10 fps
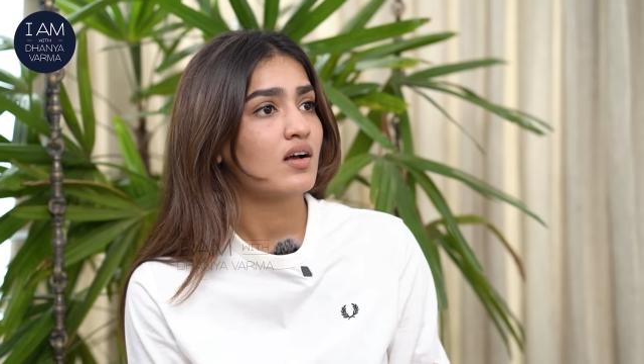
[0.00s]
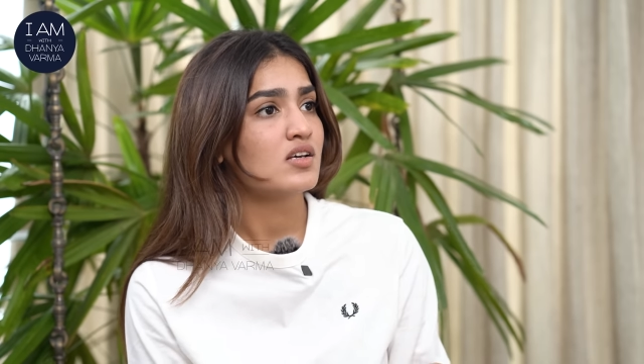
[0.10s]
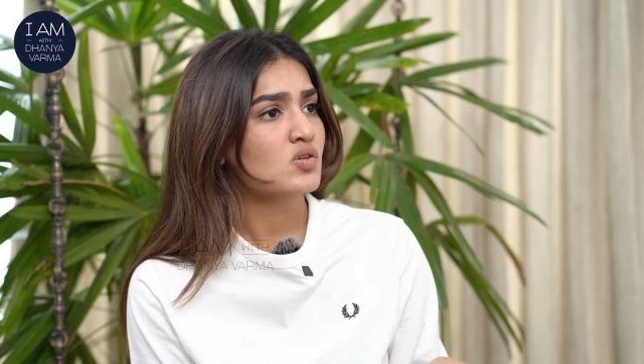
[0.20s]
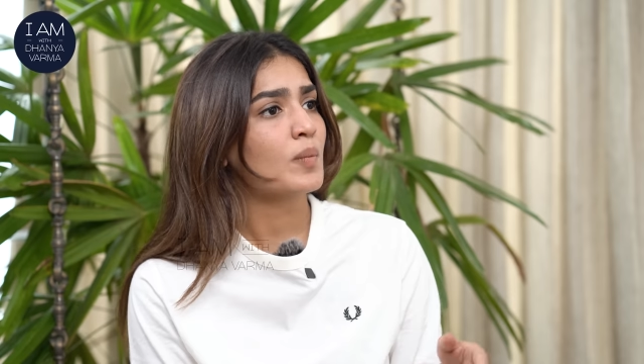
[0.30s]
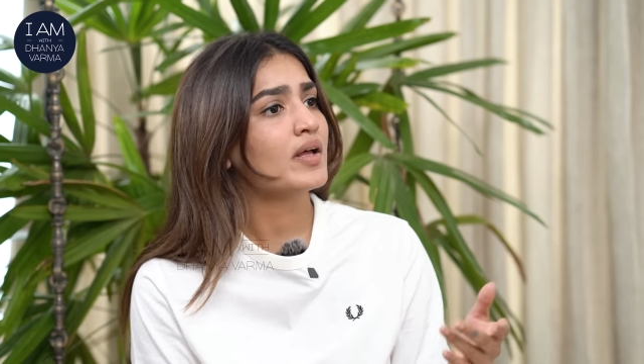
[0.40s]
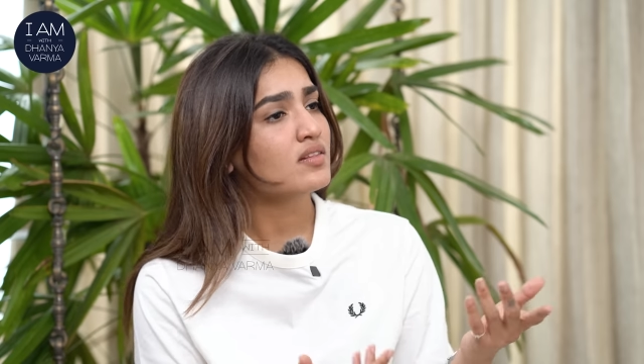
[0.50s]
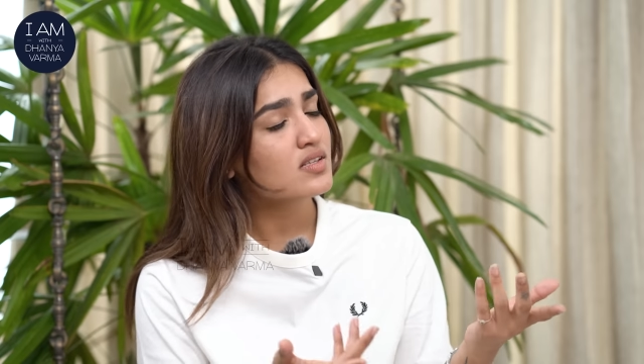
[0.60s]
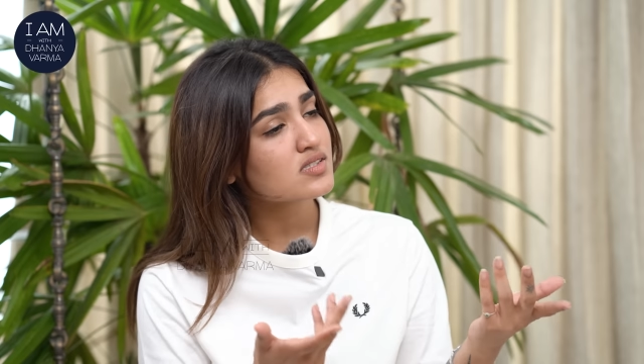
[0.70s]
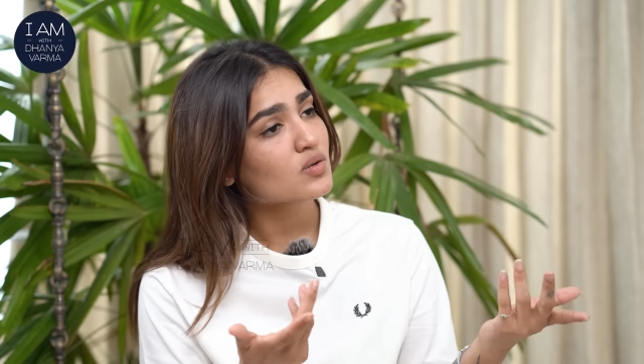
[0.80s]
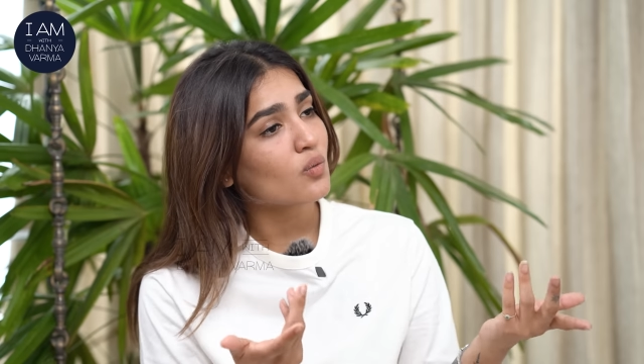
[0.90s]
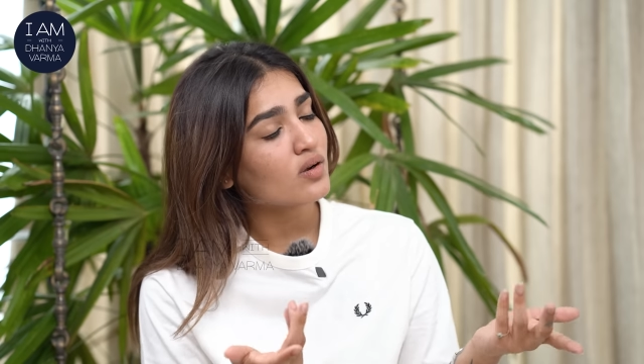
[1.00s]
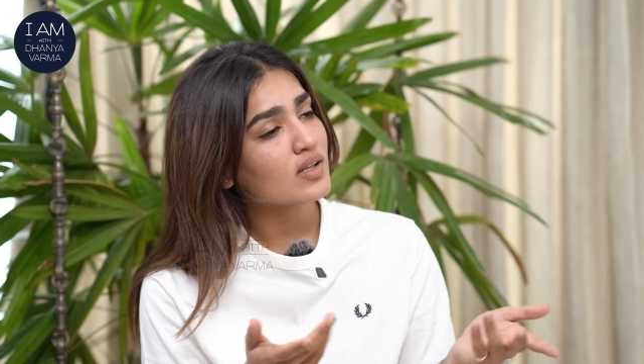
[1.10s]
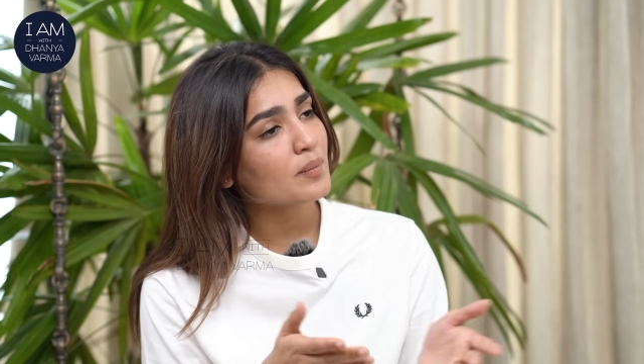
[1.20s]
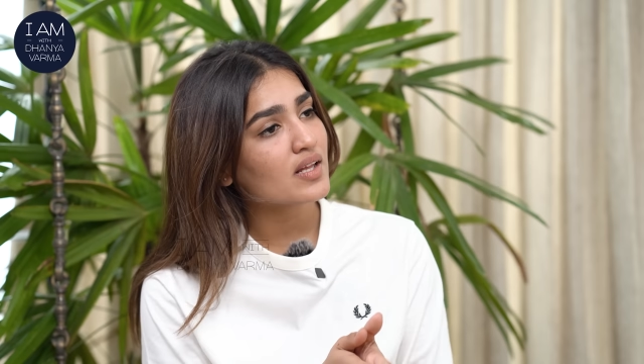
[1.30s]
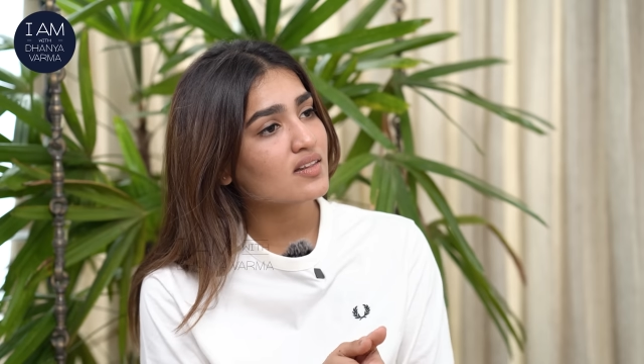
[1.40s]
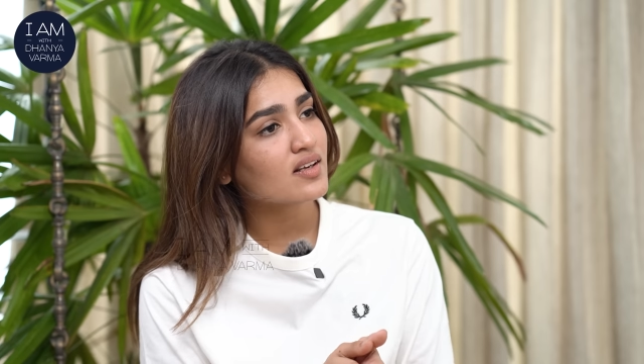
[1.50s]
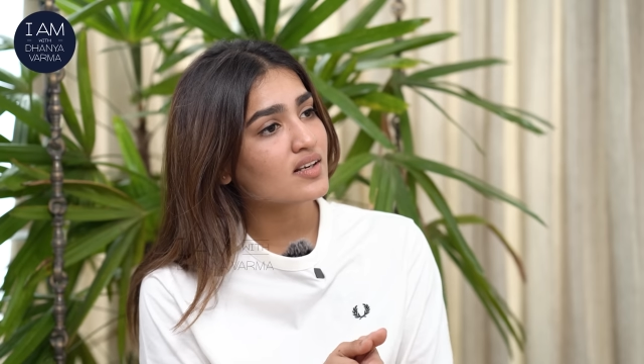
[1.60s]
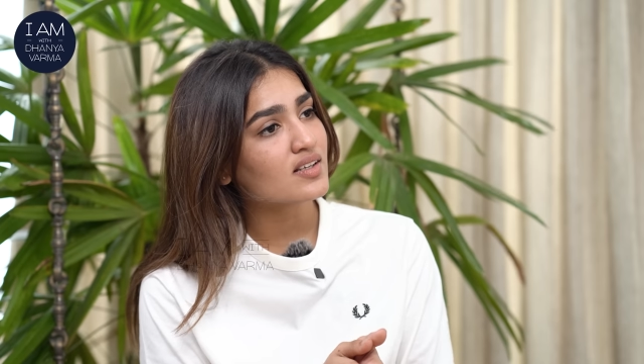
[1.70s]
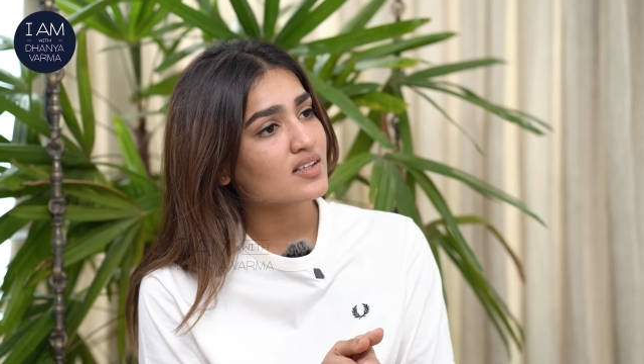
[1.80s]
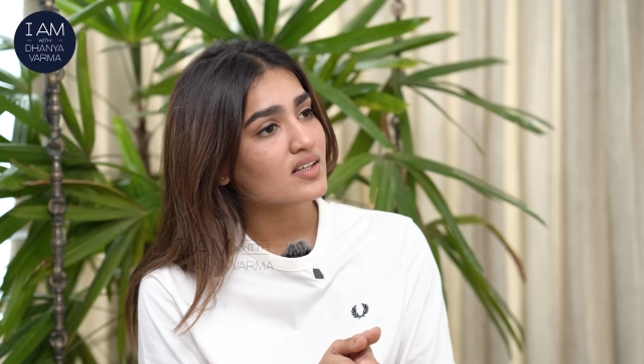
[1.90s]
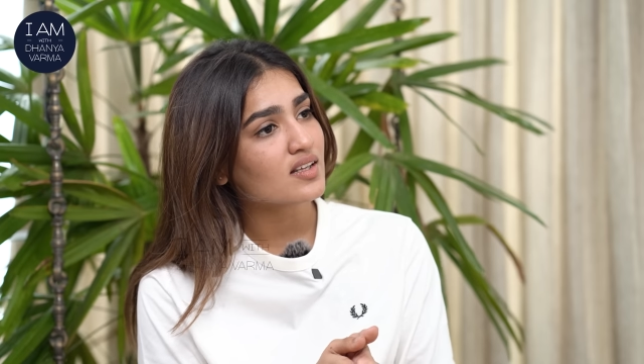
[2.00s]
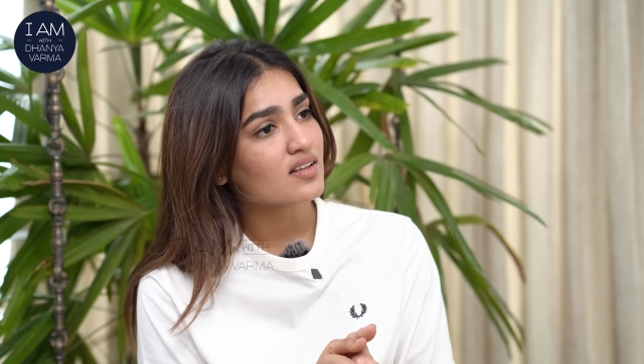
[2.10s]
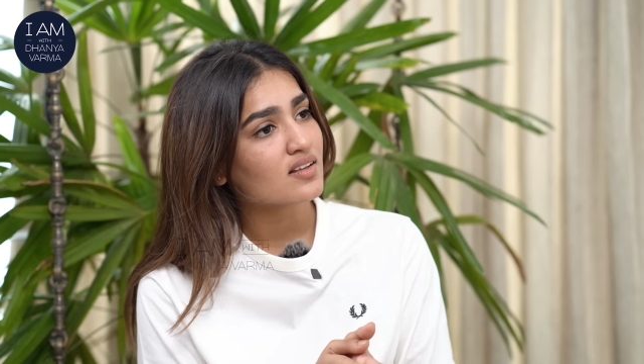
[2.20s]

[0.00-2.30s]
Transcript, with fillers: So up in the school and up in the kitten.